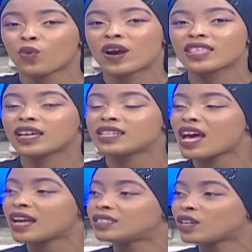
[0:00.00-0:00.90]
where their
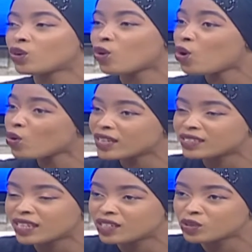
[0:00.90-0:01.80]
dads are always
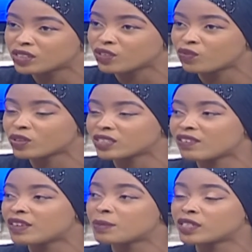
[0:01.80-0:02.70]
there
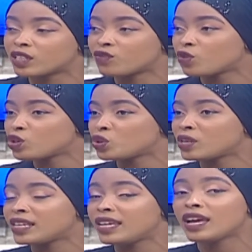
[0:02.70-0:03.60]
24/7. But
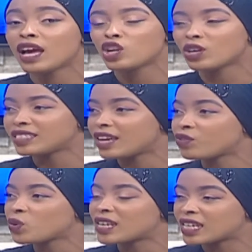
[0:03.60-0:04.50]
unfortunately, not
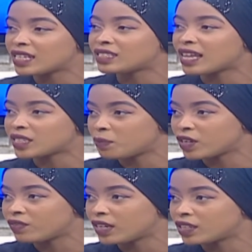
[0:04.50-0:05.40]
everyone gets that
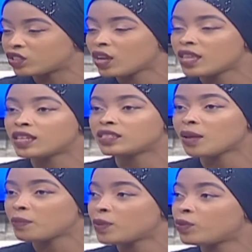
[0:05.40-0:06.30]
privilege. There's
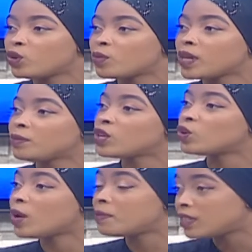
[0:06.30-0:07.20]
some people who maybe grow
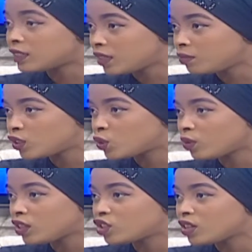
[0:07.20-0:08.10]
up in the same
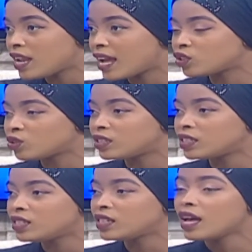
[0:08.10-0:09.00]
situation as you
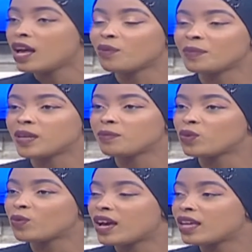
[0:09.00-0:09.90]
did, maybe
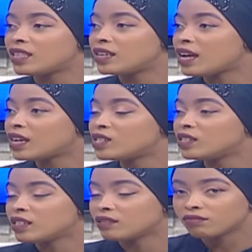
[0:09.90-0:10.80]
where the dad
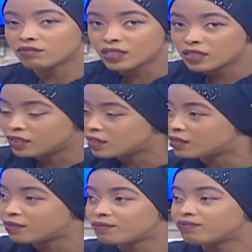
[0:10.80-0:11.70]
is